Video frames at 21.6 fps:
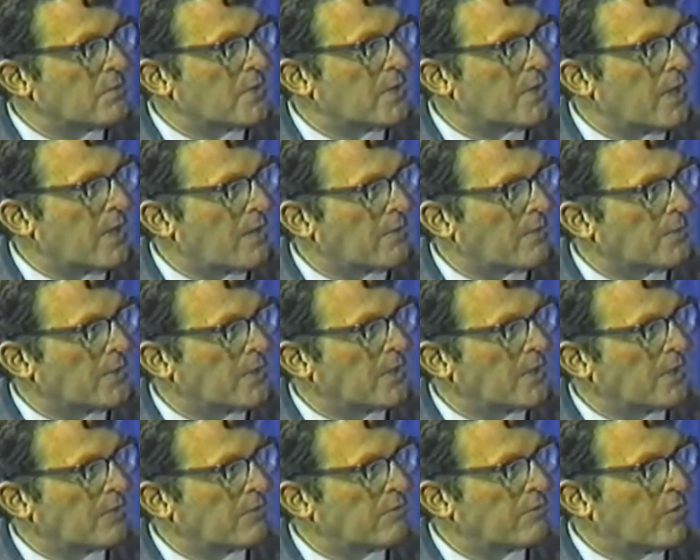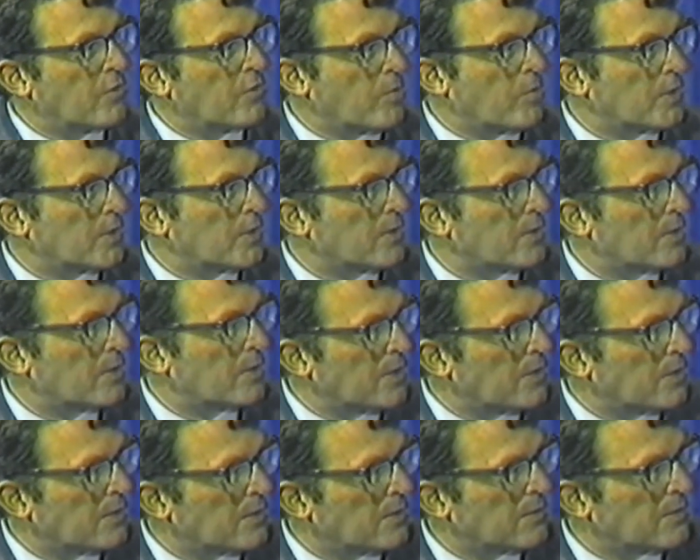with that, with their formal learning,
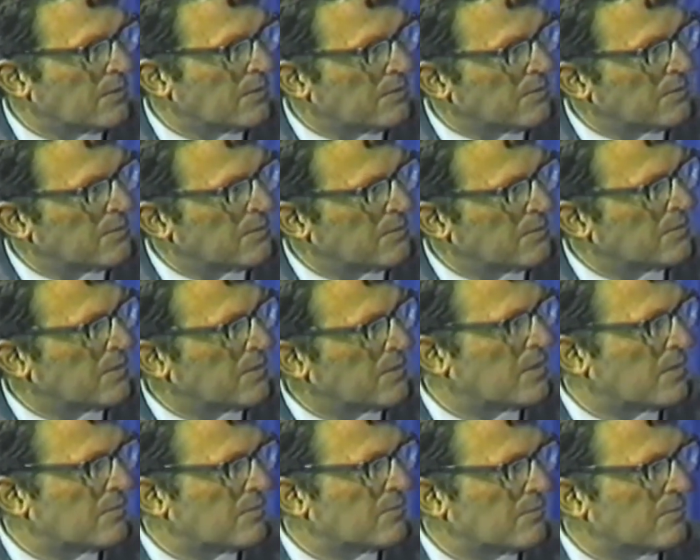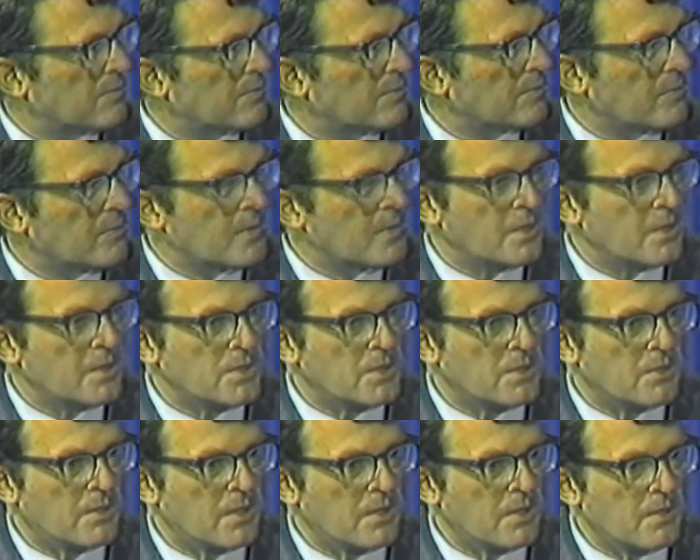mm-hmm. you know,
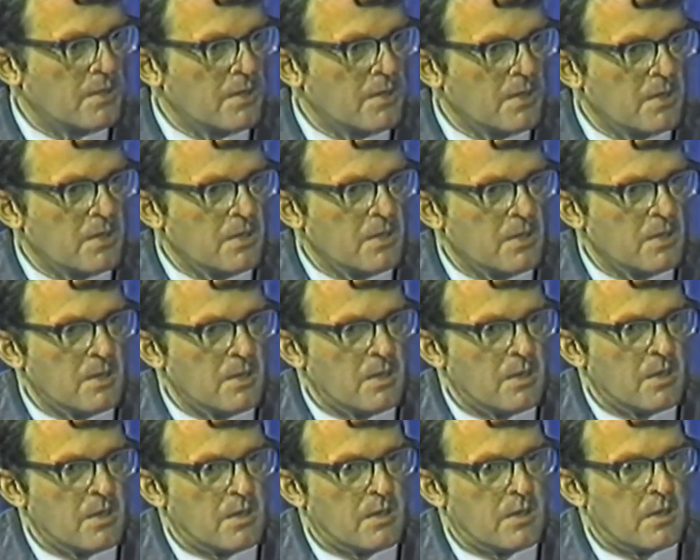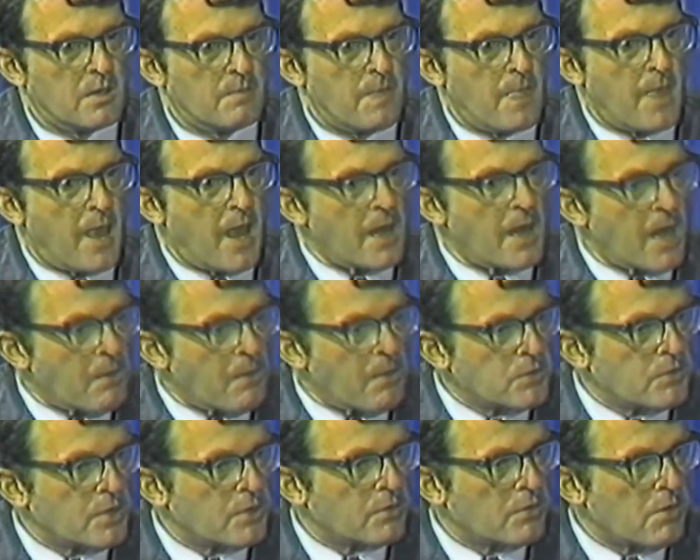so on. And I
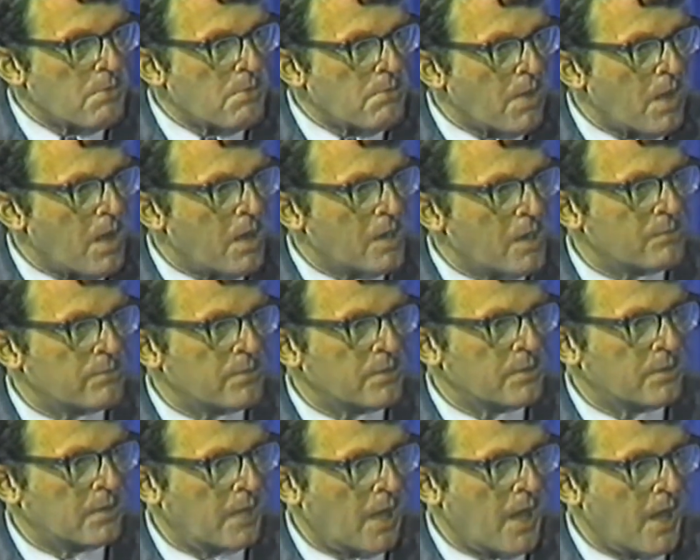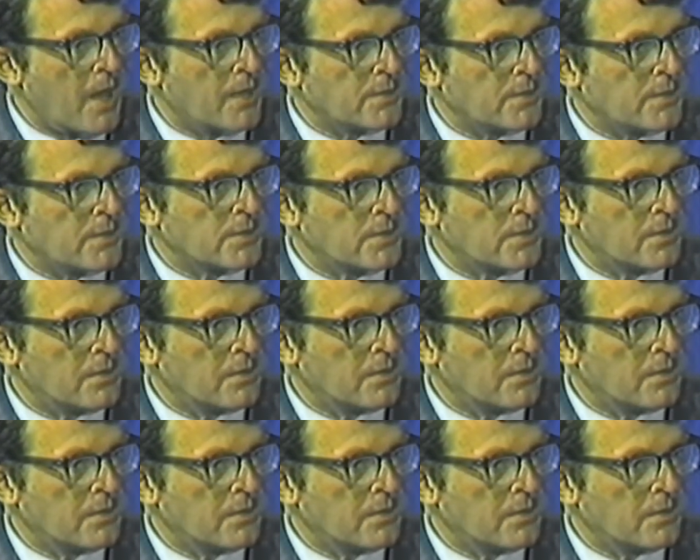was with a remarkable class,